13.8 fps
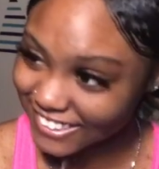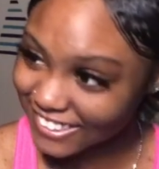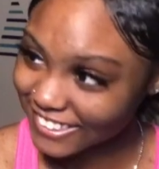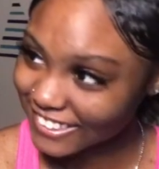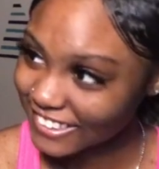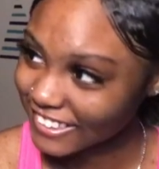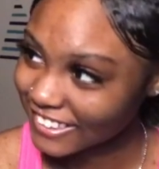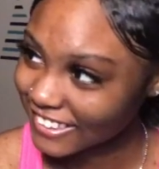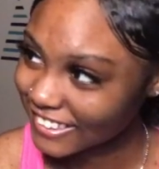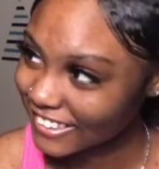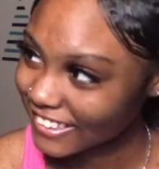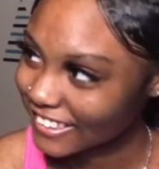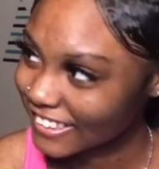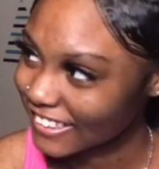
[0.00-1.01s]

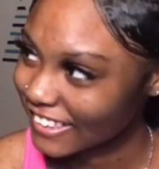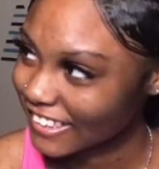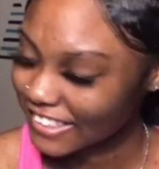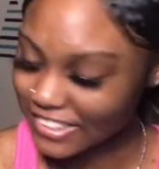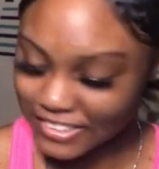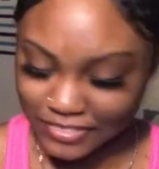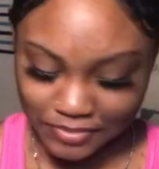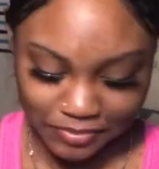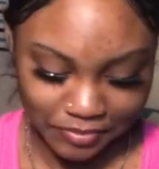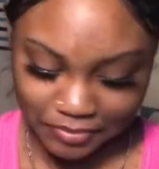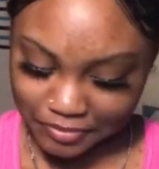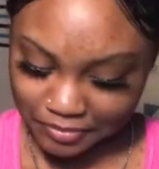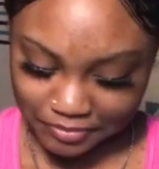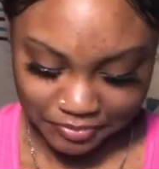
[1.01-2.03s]

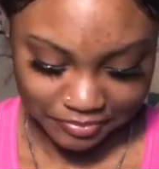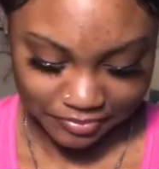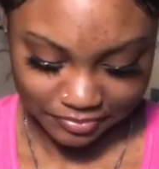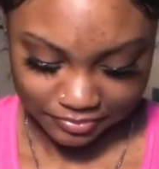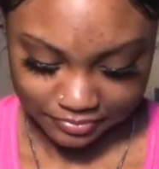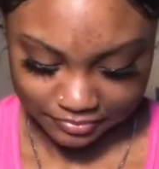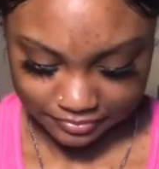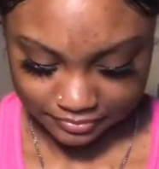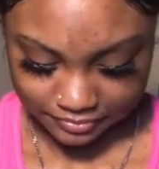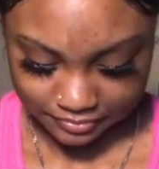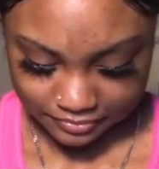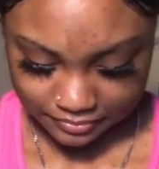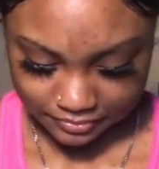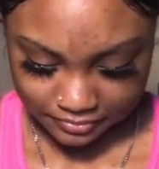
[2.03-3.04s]

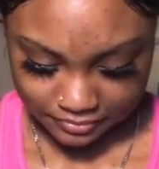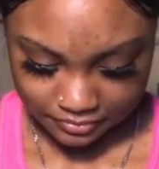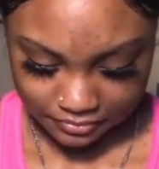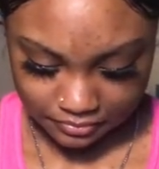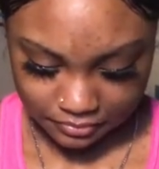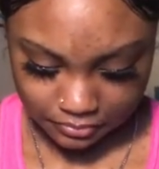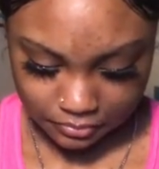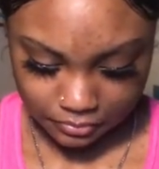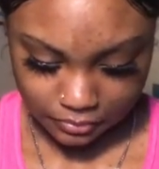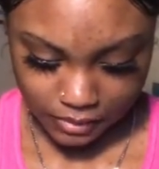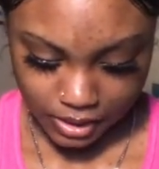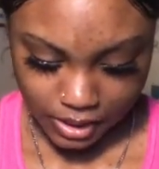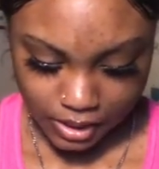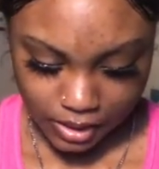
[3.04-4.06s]

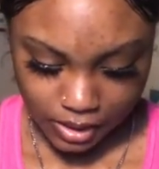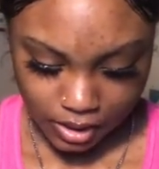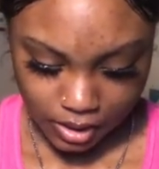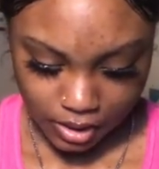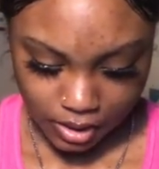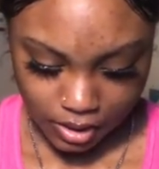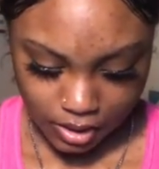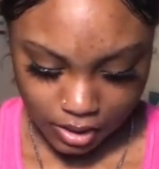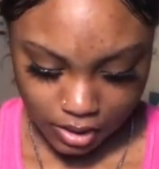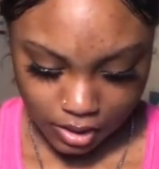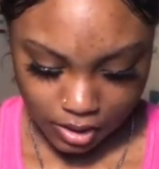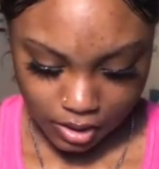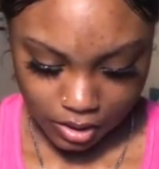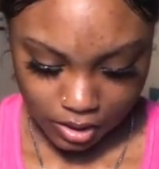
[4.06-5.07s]

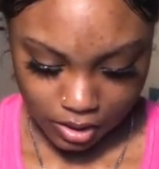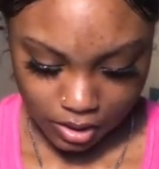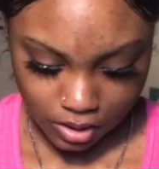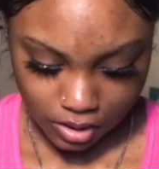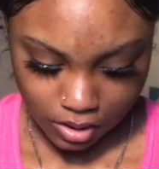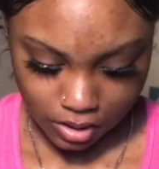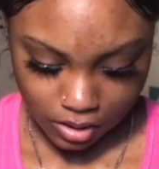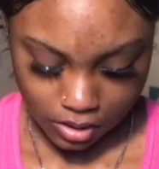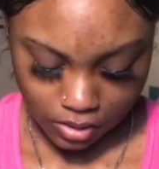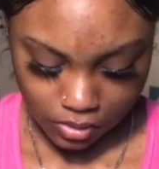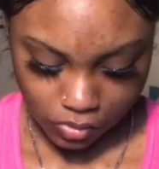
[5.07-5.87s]
(silent)